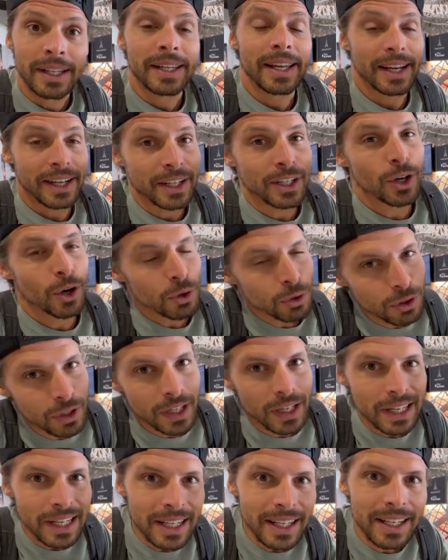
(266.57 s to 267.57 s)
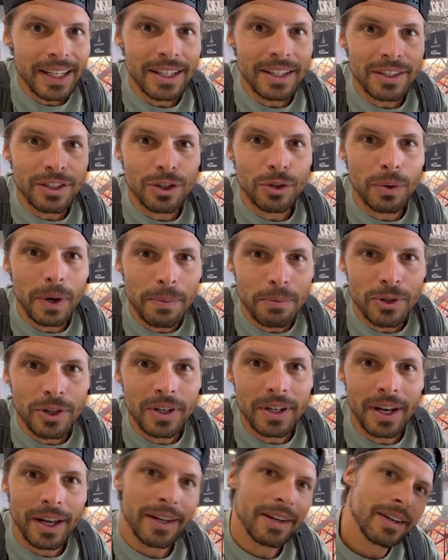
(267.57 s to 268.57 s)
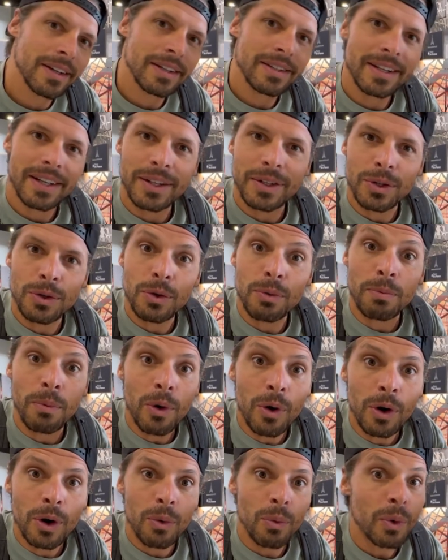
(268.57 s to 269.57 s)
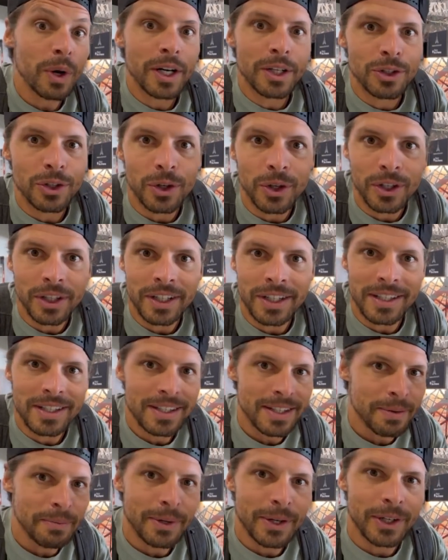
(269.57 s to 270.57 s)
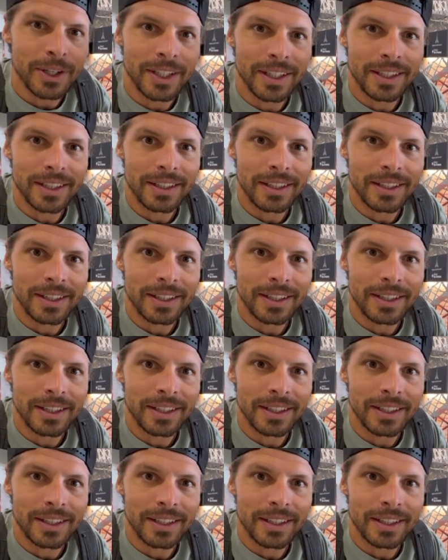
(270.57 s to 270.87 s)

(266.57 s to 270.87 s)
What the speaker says: Yeah, go to the link in description and I'll tell you more where to order this SIM card.